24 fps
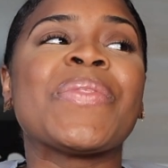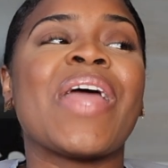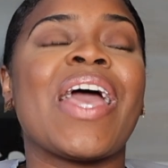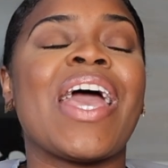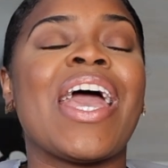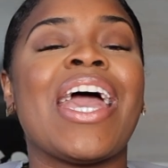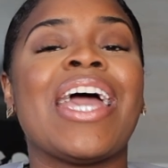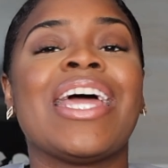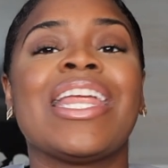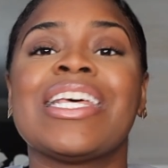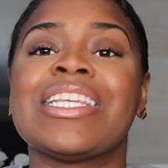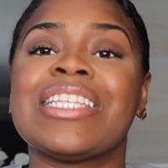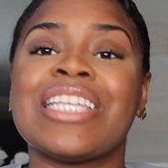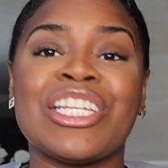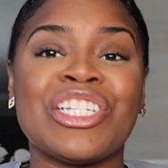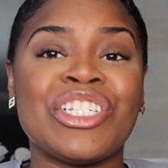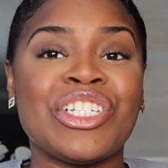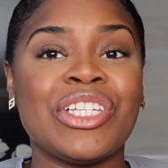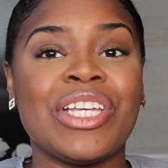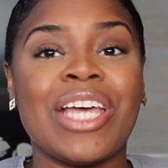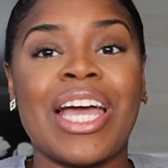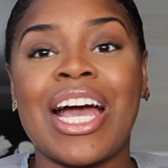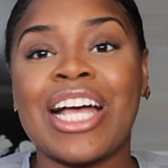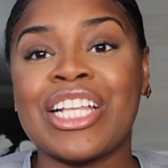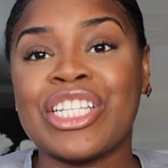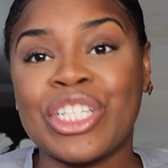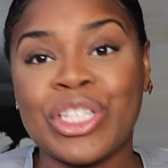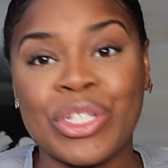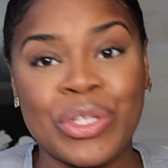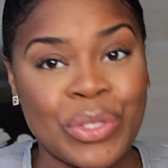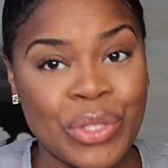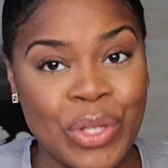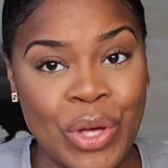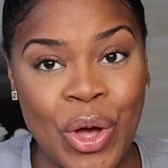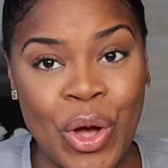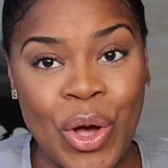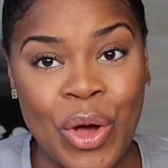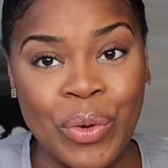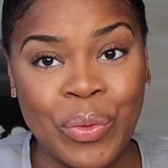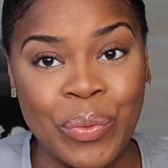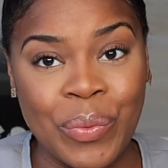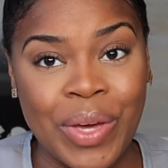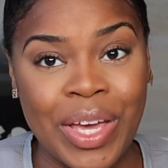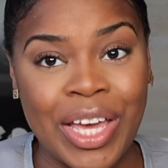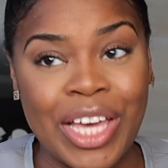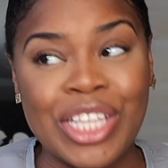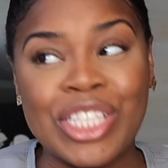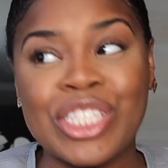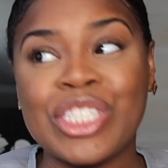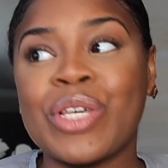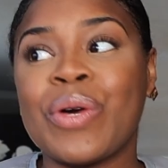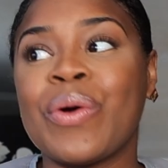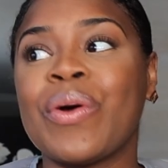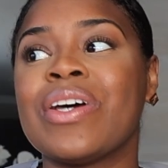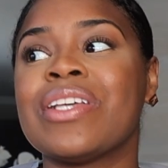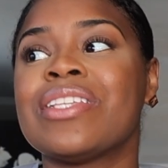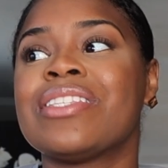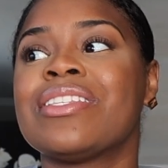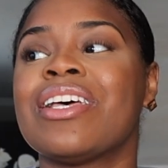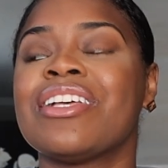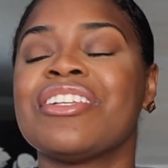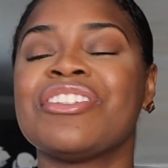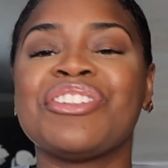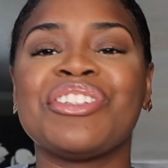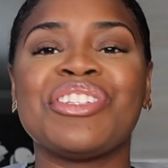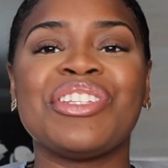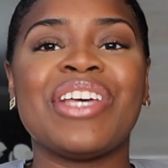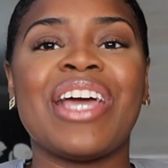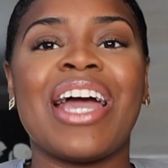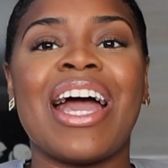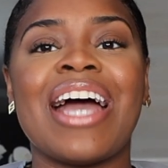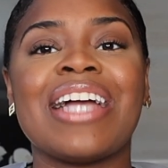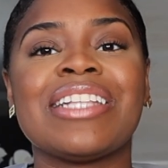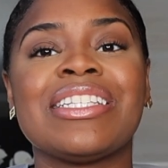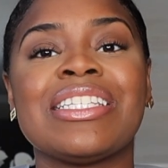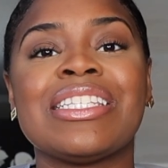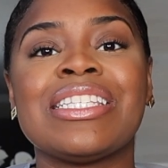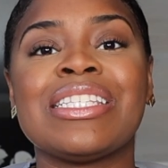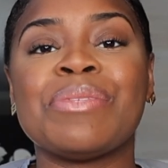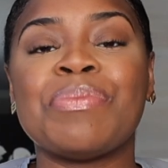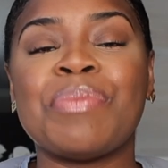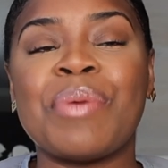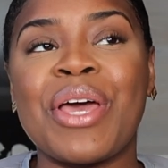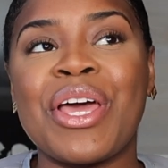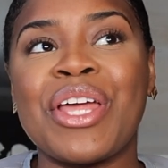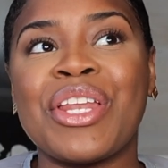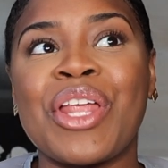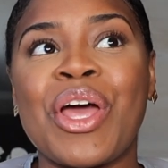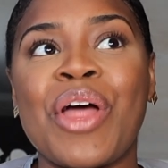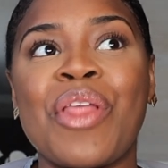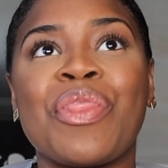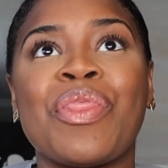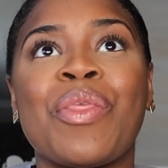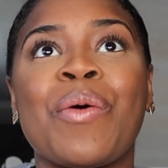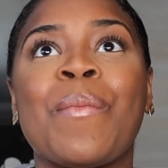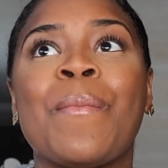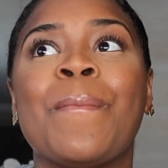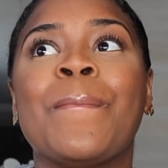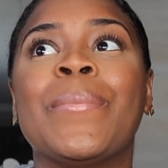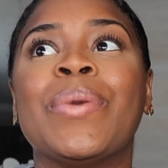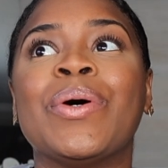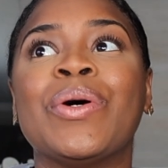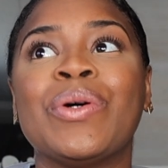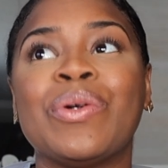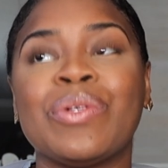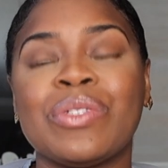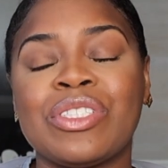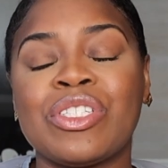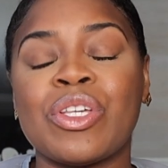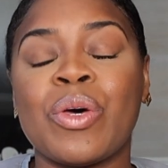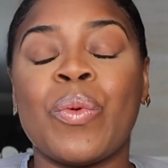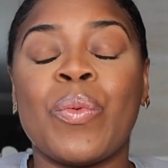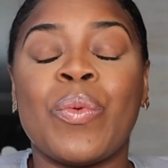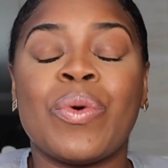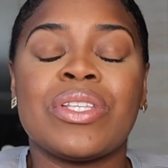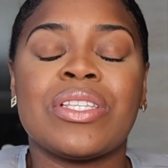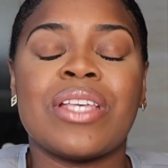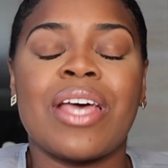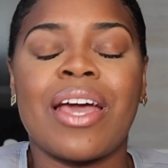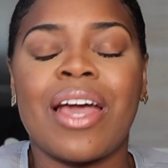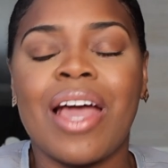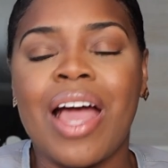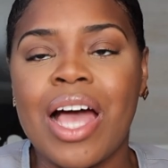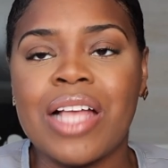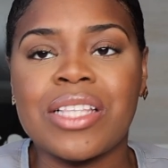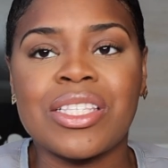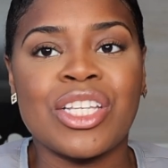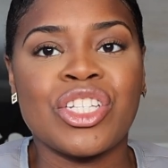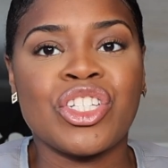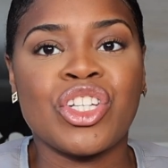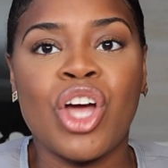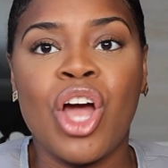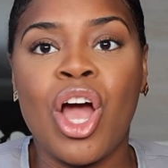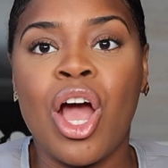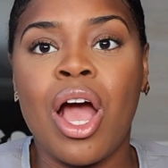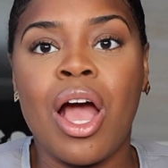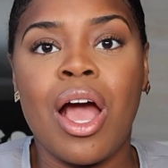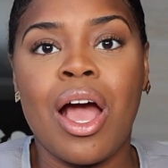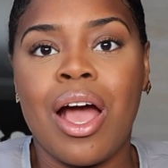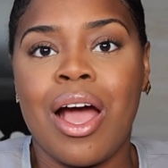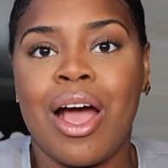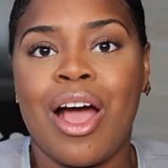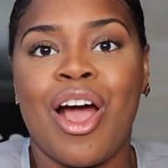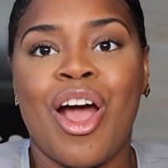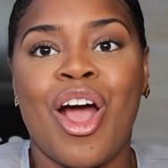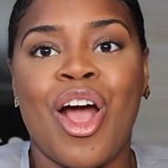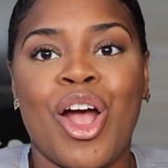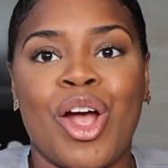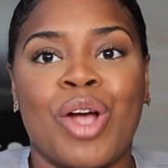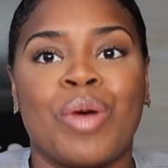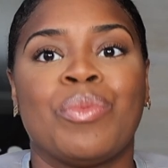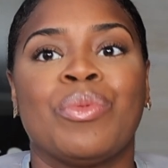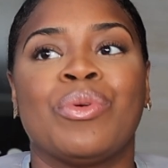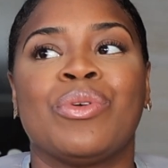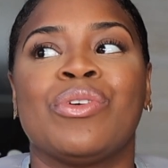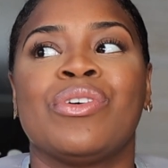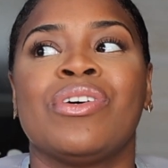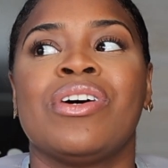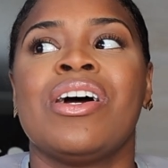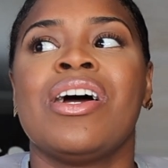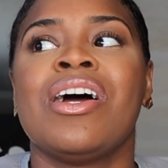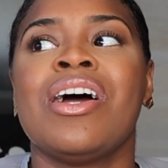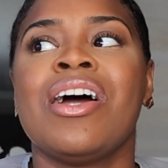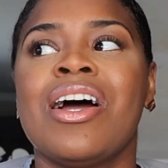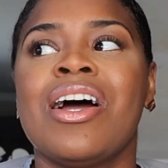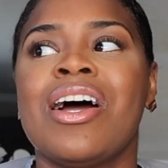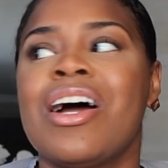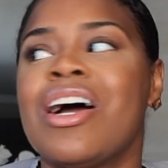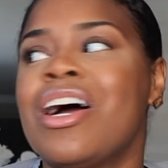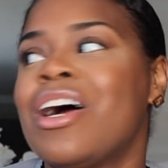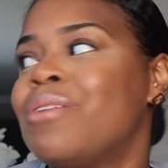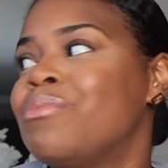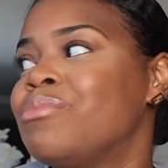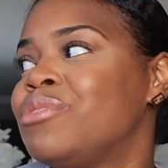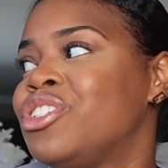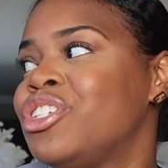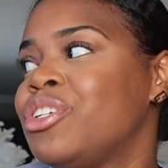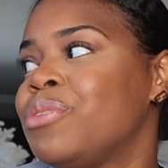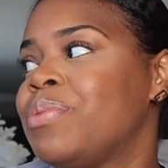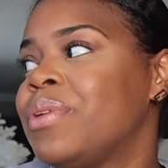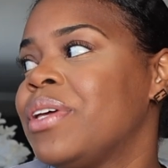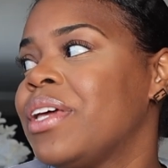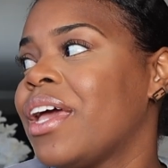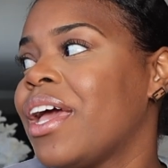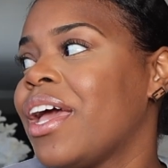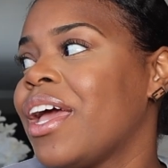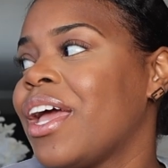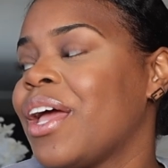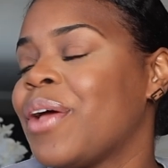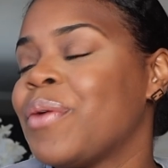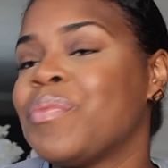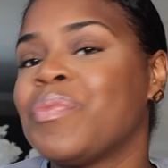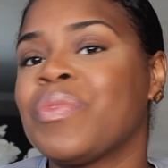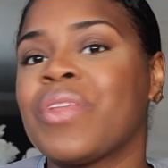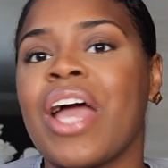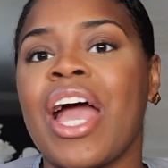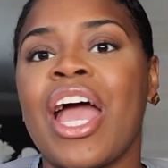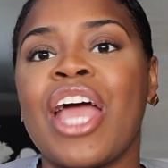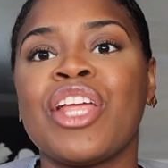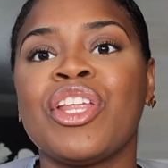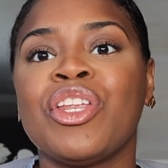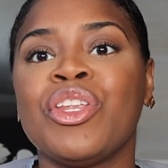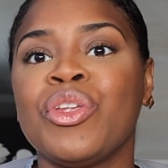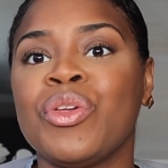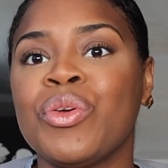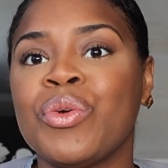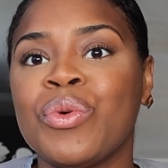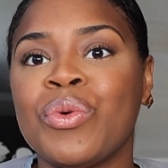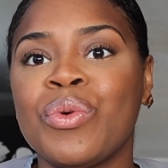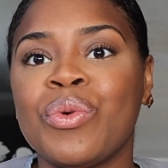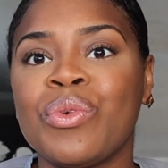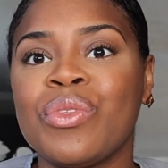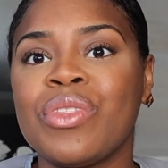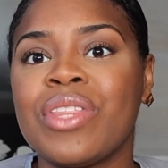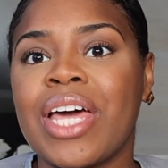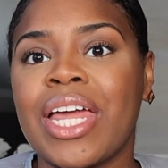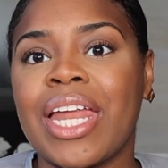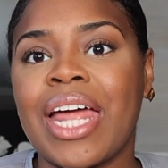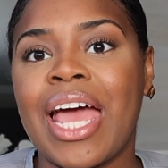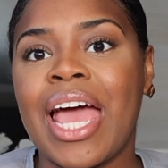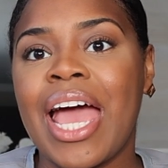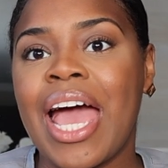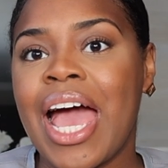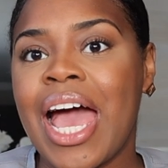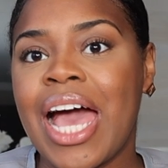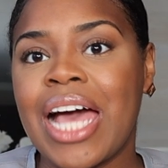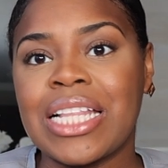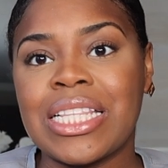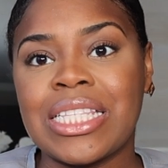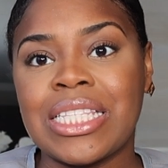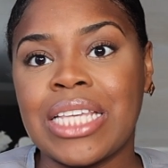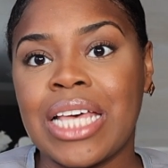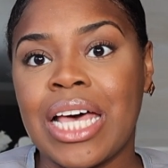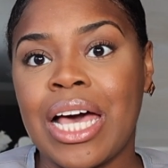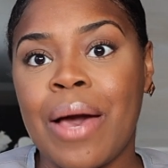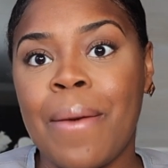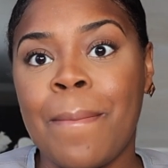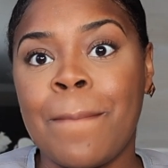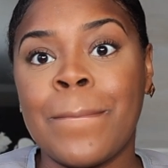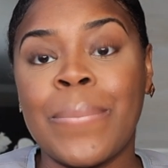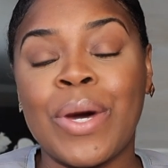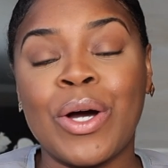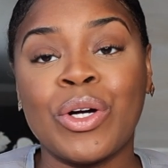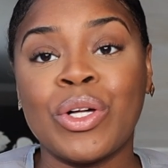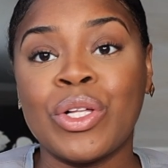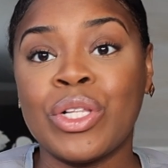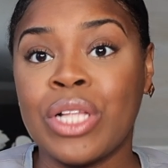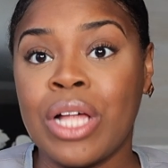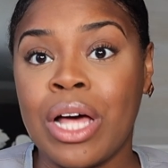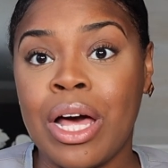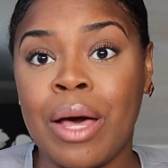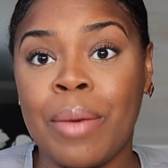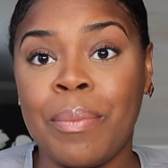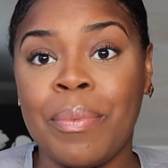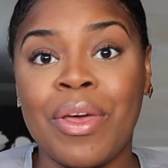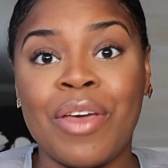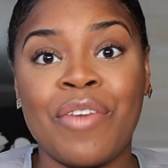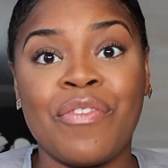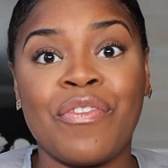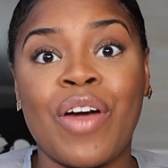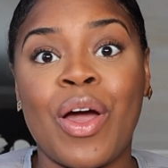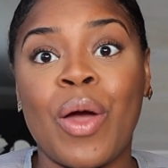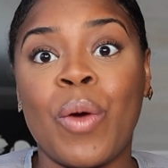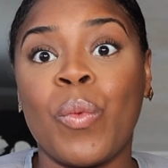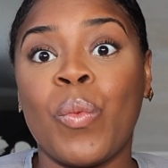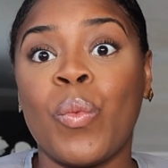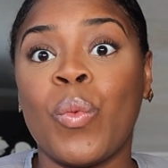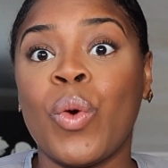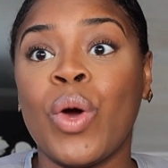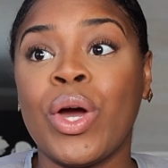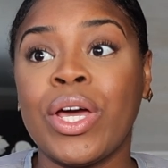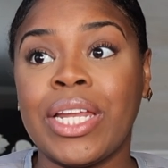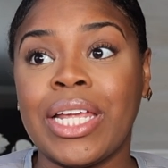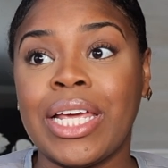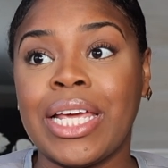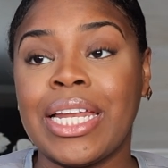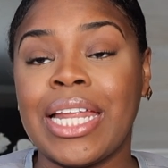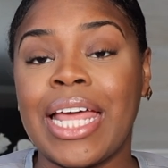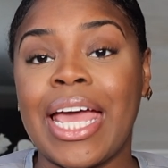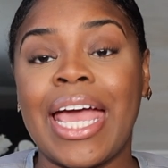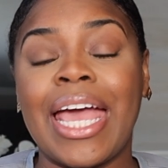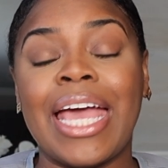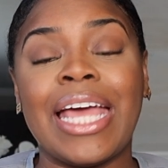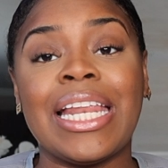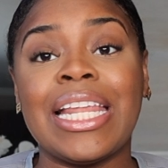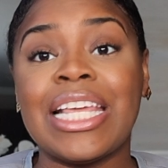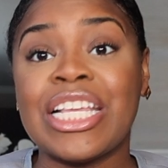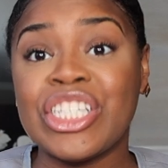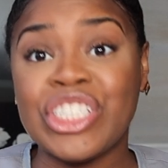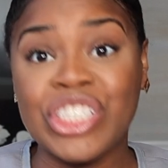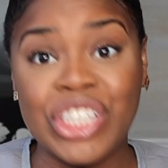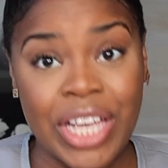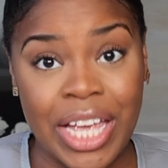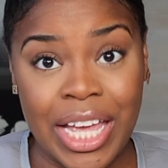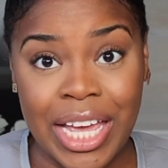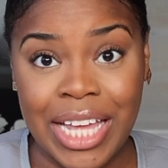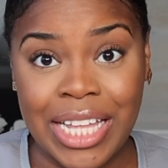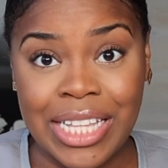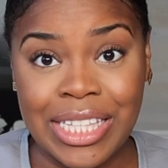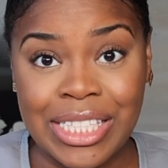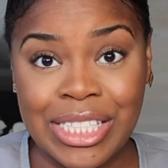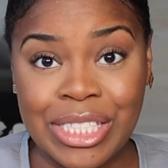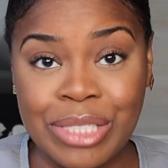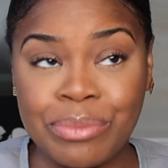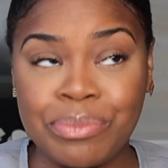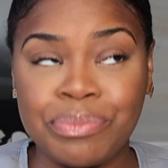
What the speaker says: And essentially I had to learn the hard way. So essentially I had to spend the bulk. So once I got such a horrible GPA, I knew that I had to buckle up if I wanted any chance